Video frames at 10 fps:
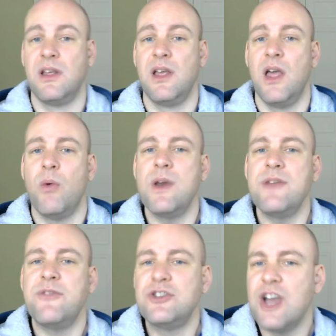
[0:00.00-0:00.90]
What
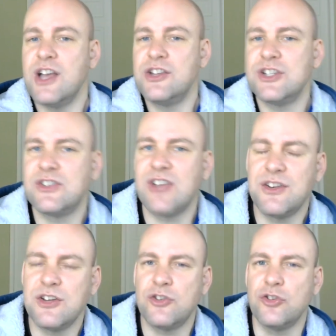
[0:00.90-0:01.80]
if a judge has
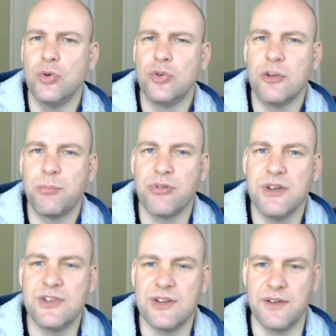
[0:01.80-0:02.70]
sentenced you to
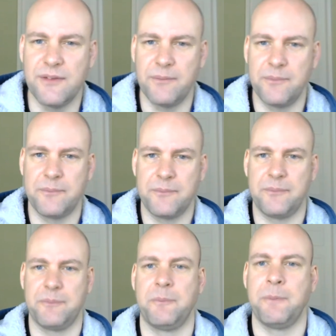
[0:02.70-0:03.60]
prison?
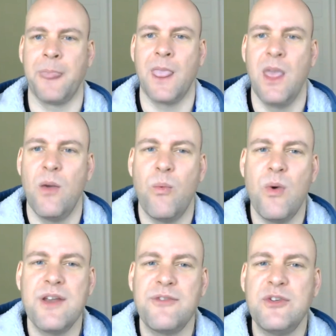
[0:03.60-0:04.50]

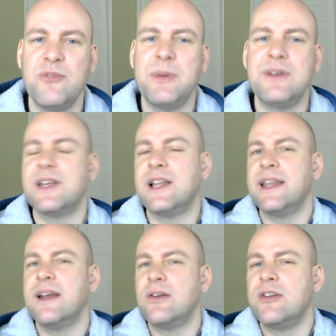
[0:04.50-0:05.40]
What if you've been
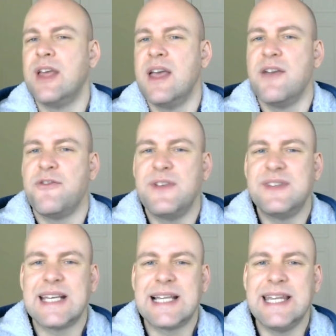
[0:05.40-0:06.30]
declared
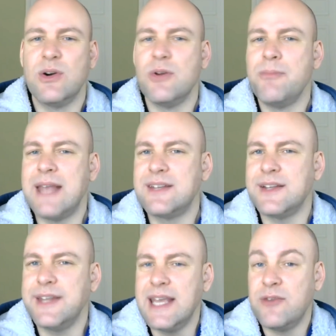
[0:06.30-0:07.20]
physically or
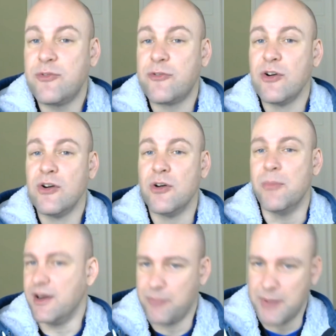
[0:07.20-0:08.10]
mentally infirm
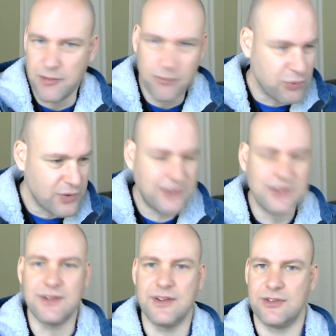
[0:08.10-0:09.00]
and have been
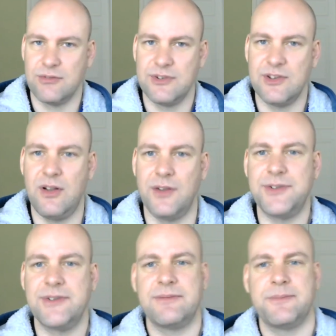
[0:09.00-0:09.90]
imprisoned as a
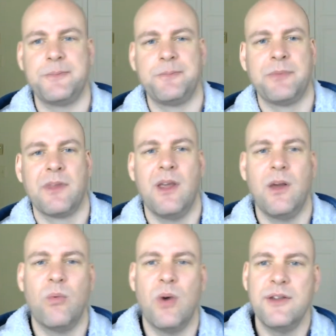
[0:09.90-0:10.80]
result?
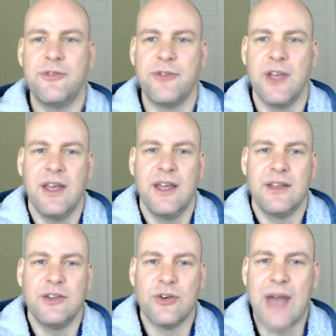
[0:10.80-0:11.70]
What if
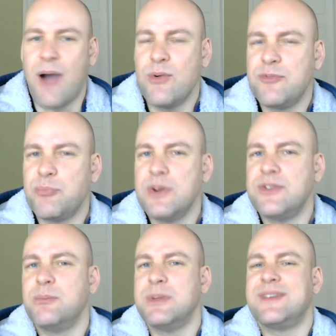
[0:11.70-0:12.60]
you're out of
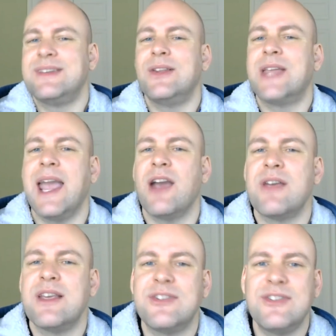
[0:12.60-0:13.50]
prison but still
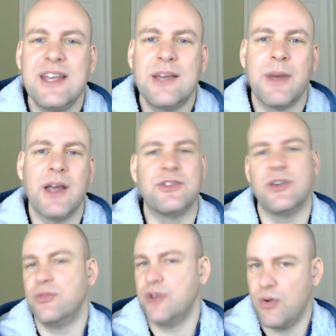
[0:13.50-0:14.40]
carry a stigma
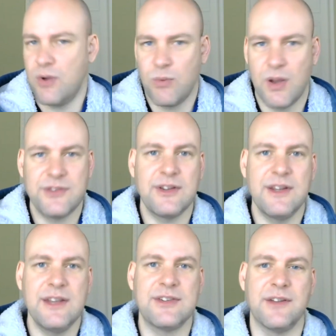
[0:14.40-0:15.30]
so no one wants to
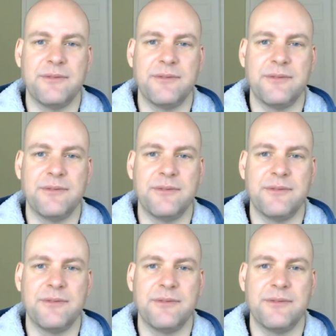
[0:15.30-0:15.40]
listen?